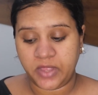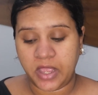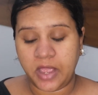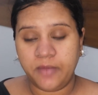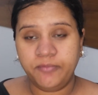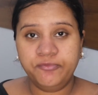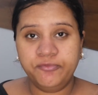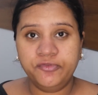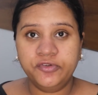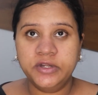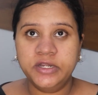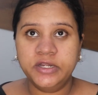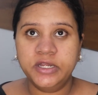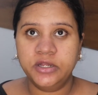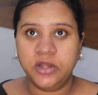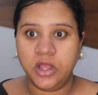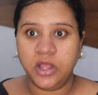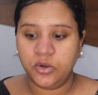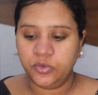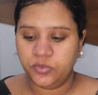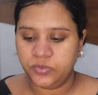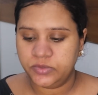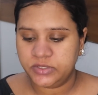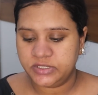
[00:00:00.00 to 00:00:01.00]
Upward and
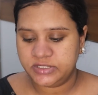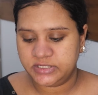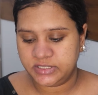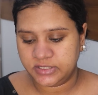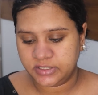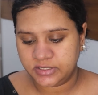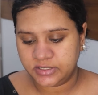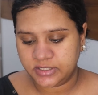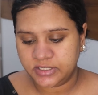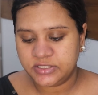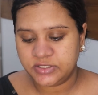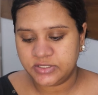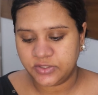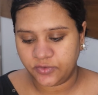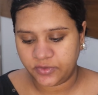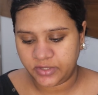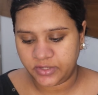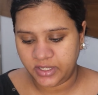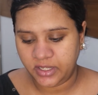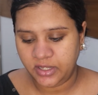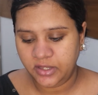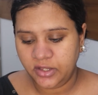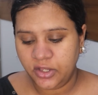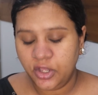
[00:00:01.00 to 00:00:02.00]
outward circles,
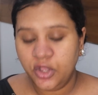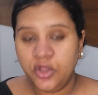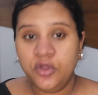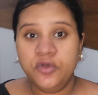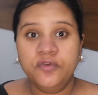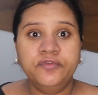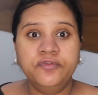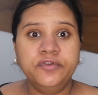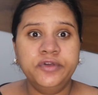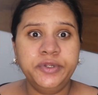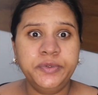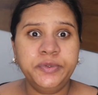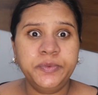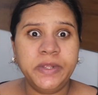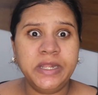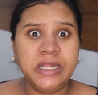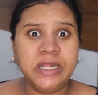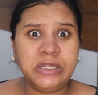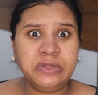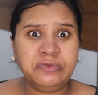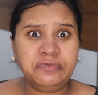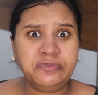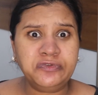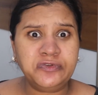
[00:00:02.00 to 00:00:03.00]
okay, for
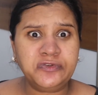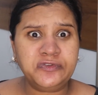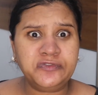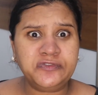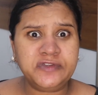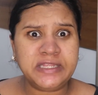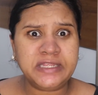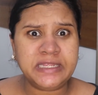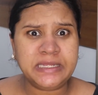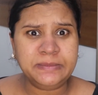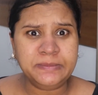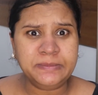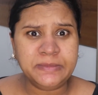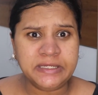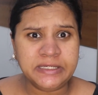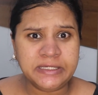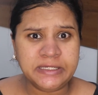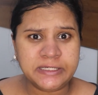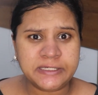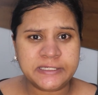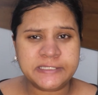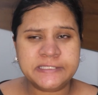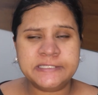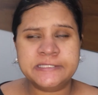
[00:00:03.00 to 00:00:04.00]
12 to 15
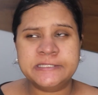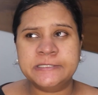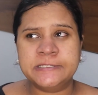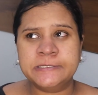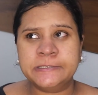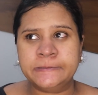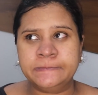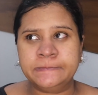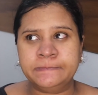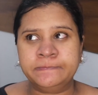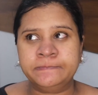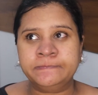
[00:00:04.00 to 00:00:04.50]
minutes.